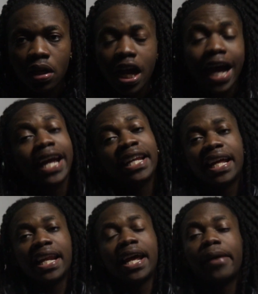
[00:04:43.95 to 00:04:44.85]
I hate
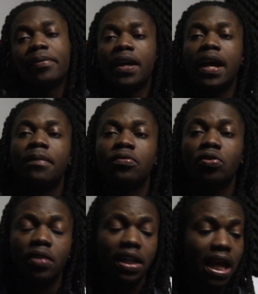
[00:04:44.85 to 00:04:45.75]
that happened to
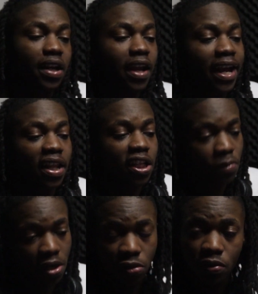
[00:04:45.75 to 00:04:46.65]
me. And I done had
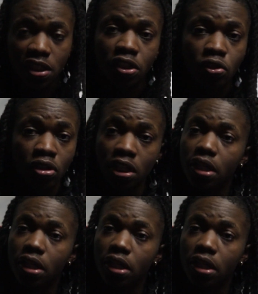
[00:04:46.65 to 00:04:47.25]
experience with this dude,